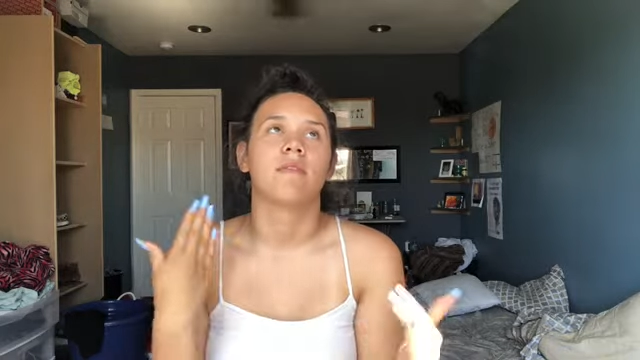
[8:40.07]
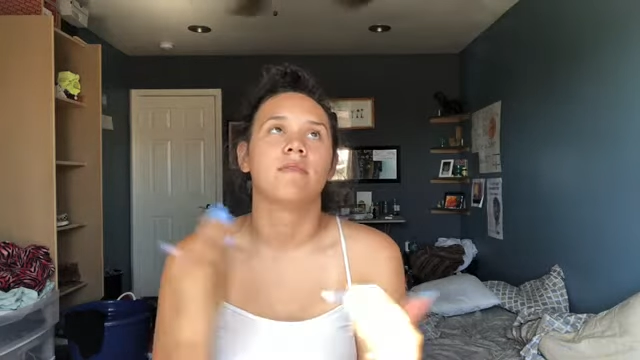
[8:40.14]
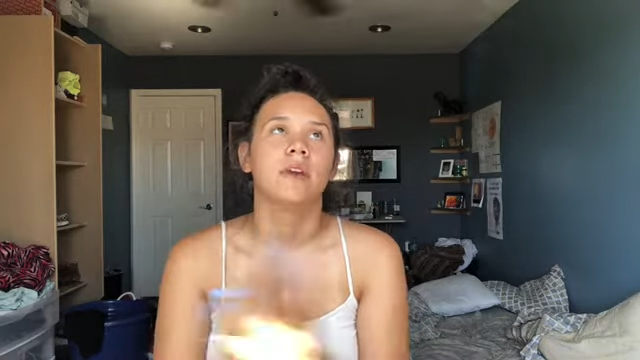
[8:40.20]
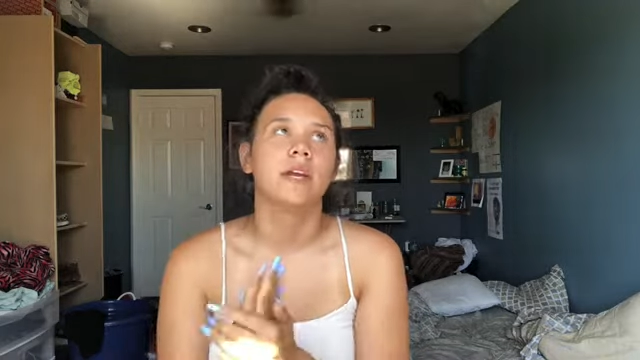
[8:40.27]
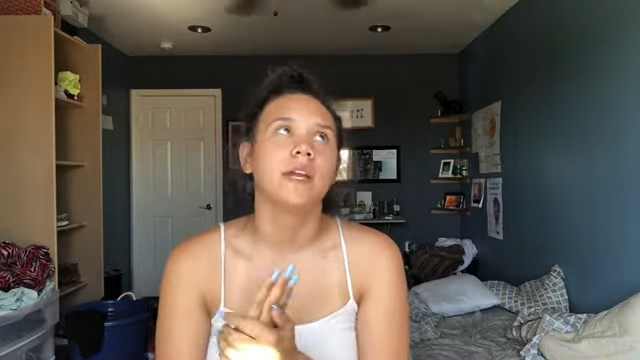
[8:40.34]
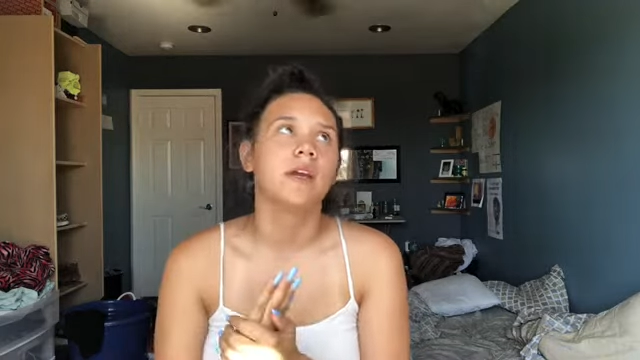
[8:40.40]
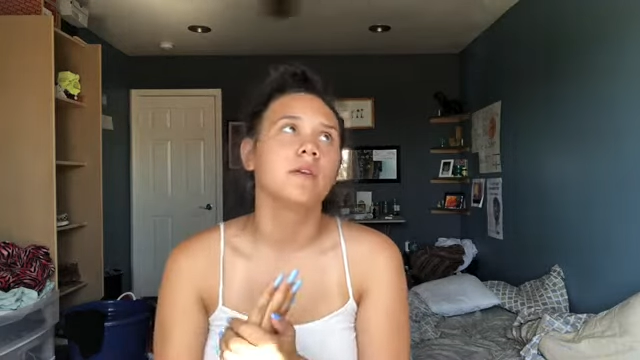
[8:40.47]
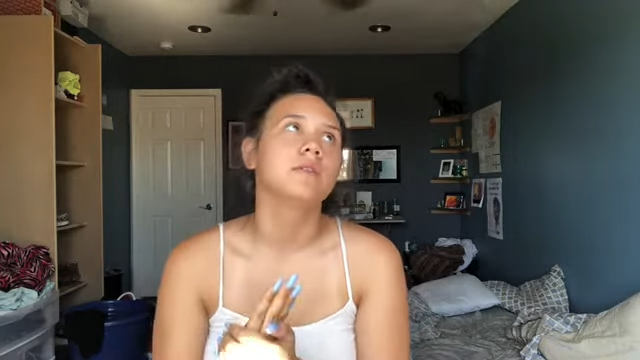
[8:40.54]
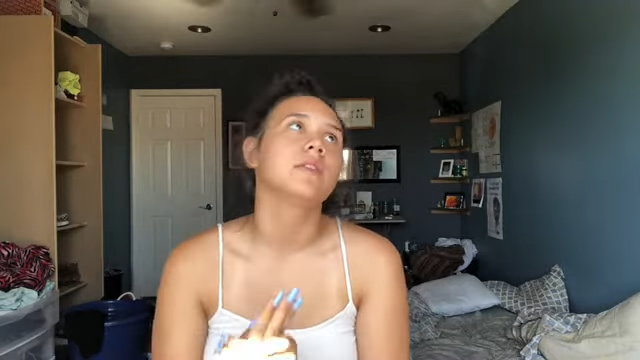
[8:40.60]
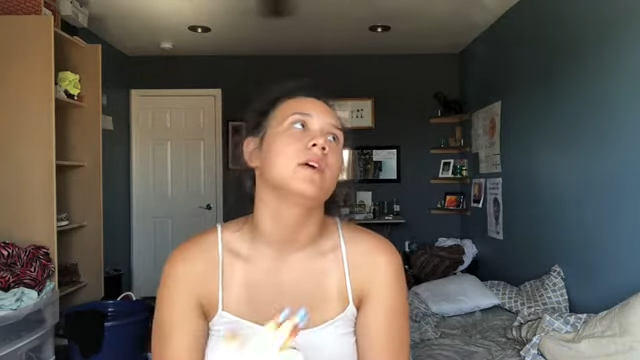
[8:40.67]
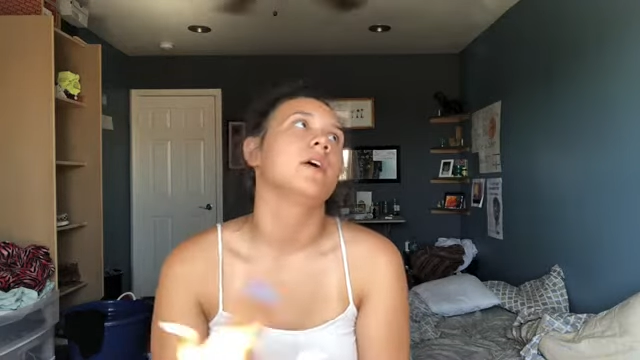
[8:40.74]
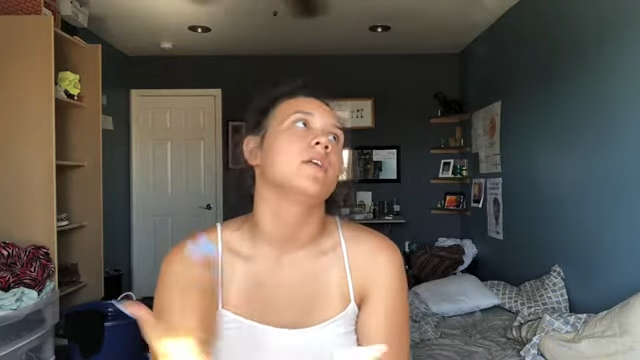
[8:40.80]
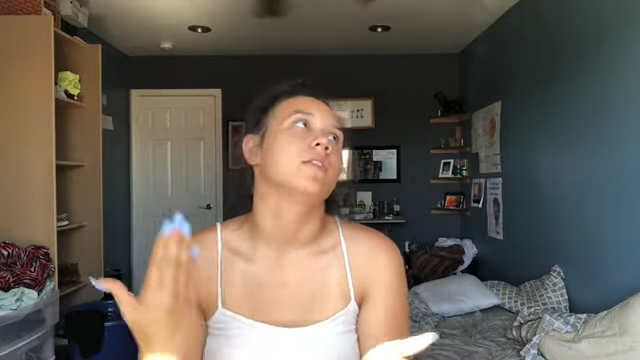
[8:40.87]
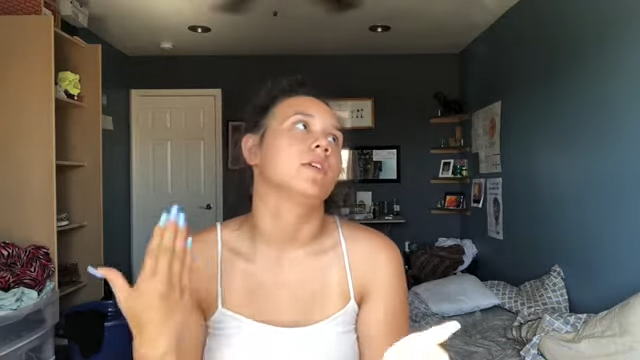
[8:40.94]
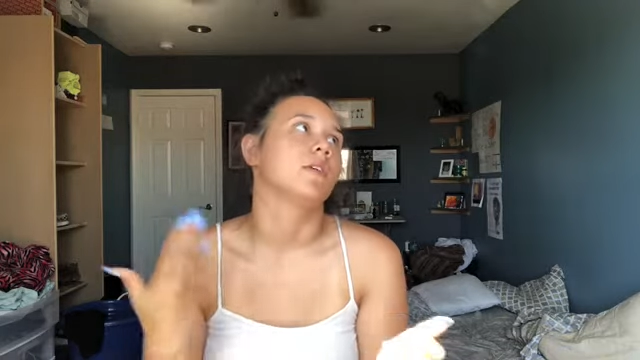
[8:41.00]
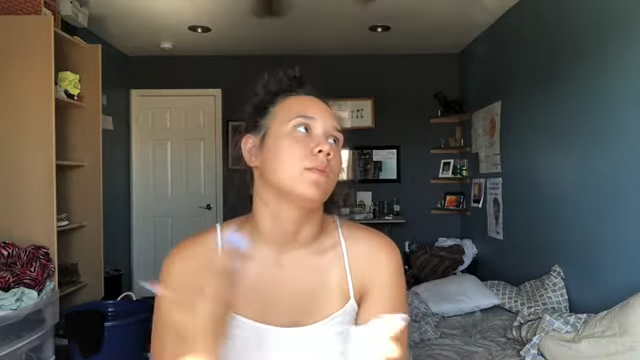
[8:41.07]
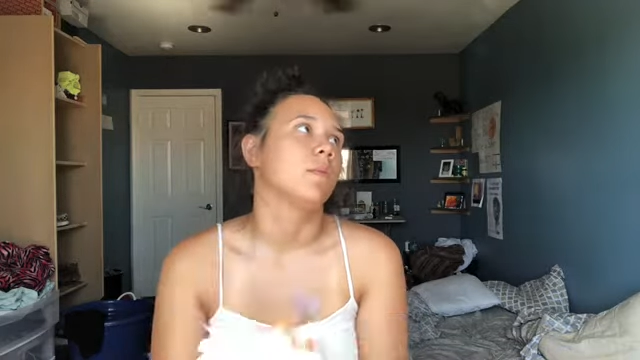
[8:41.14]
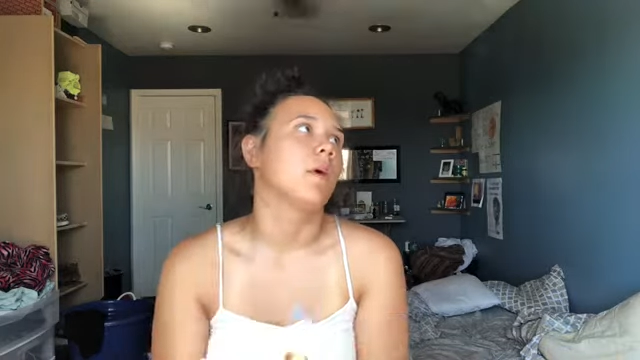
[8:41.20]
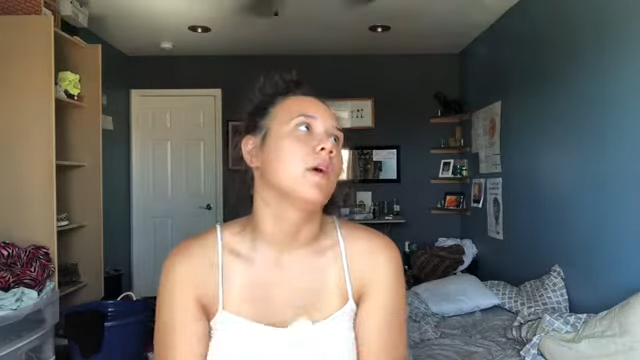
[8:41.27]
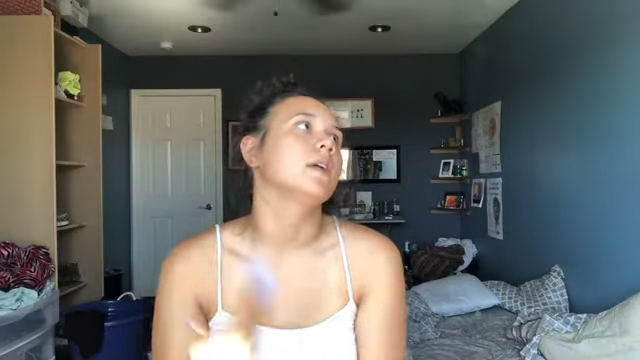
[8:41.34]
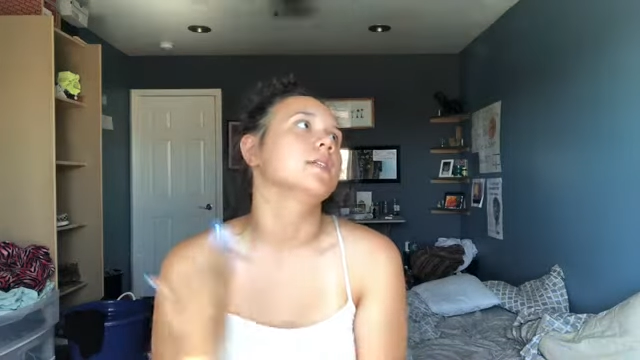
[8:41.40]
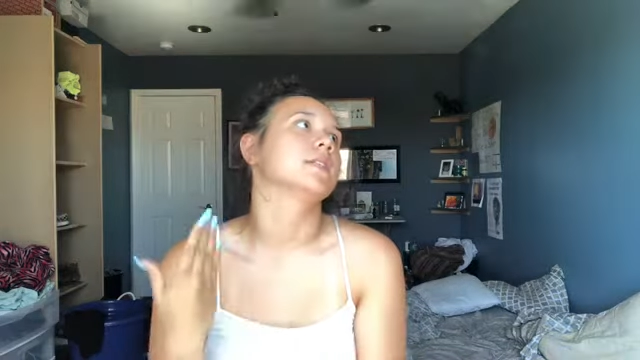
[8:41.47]
videos that you
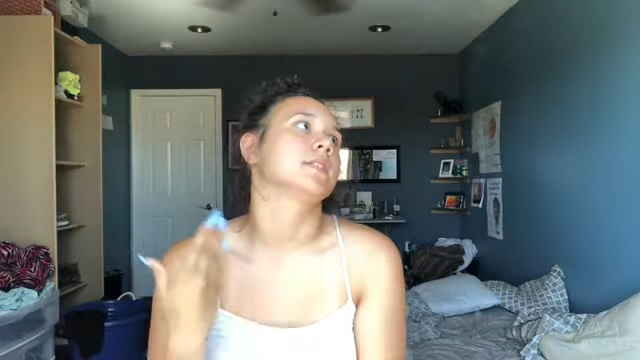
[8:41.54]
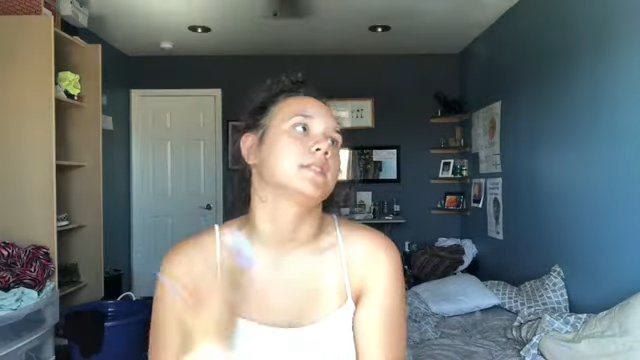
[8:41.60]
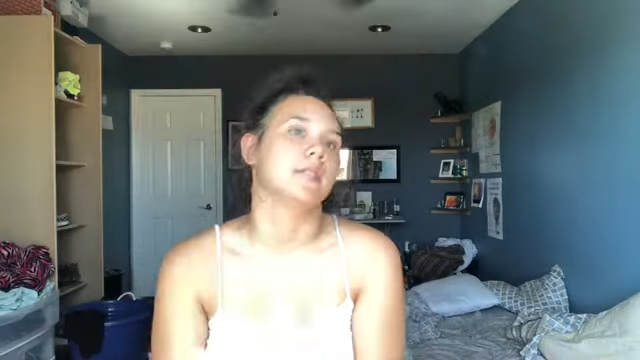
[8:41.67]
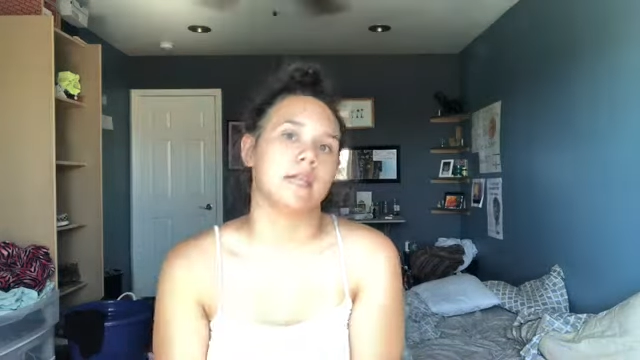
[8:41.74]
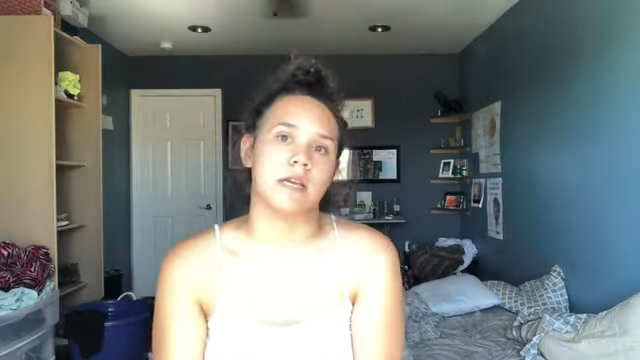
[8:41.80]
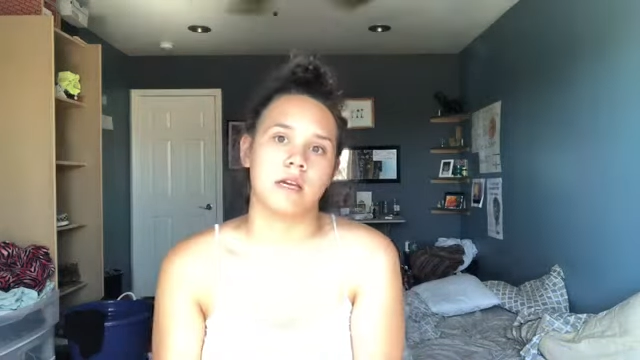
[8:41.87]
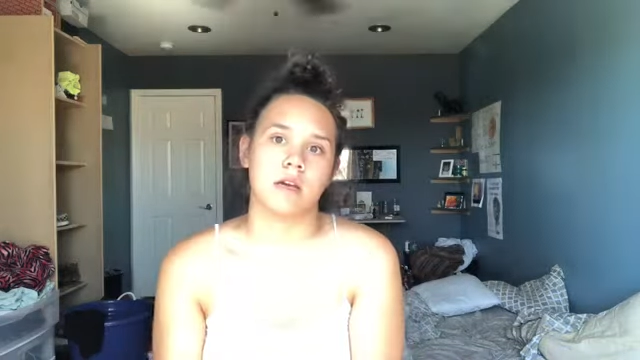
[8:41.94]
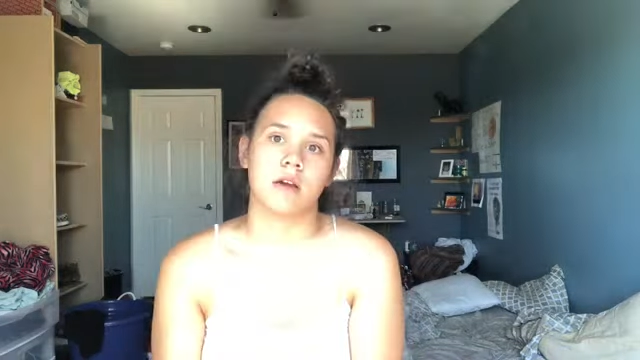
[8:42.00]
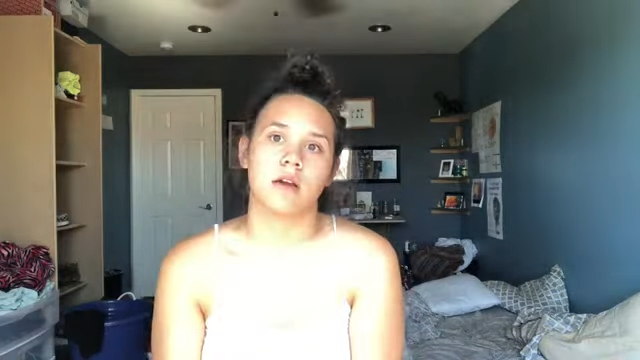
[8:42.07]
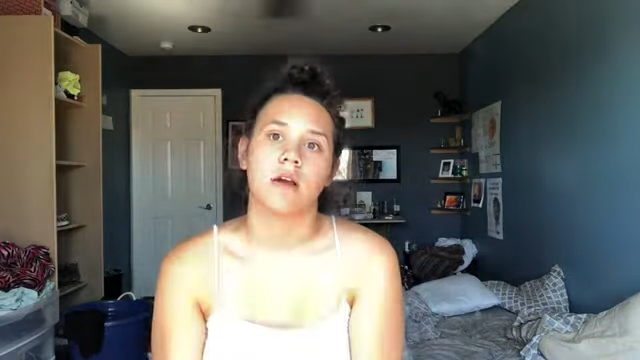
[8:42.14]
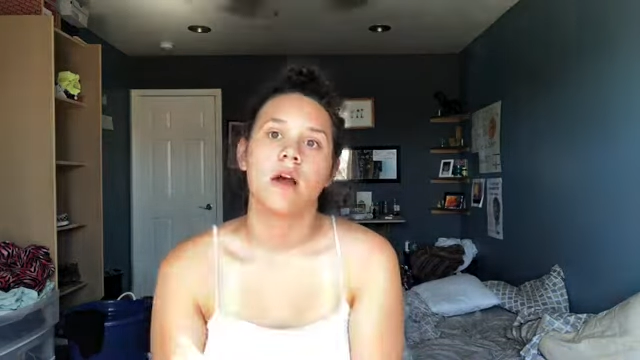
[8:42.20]
want to see,